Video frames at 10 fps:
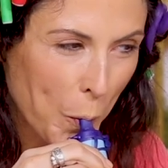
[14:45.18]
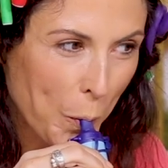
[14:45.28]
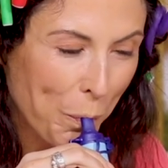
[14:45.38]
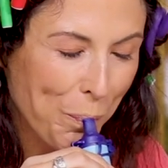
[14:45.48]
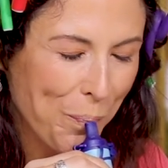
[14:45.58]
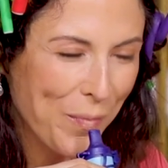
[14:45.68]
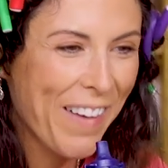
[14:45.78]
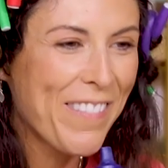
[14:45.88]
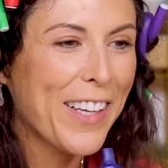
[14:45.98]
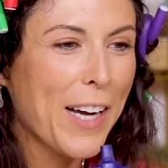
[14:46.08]
You suck
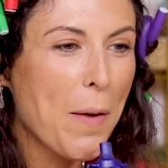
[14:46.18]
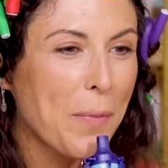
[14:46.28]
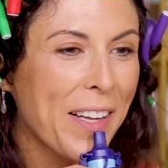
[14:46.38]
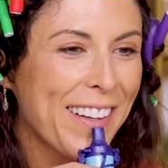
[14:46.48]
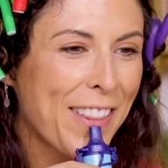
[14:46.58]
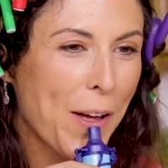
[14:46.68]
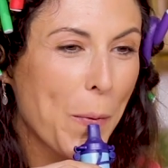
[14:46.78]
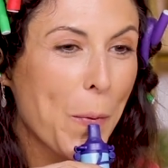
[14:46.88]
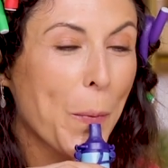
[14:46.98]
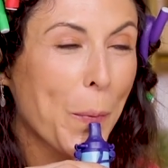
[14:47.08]
that I feel like I'm playing
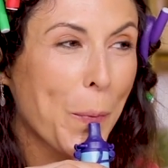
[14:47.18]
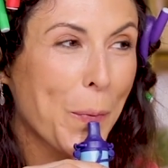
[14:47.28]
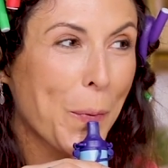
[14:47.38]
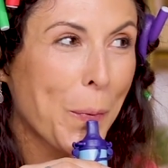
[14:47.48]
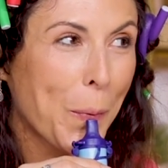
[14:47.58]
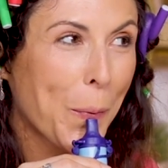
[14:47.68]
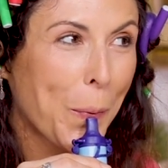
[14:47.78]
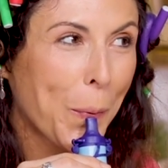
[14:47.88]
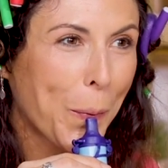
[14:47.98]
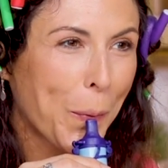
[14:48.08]

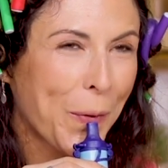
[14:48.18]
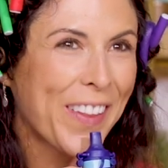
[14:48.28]
the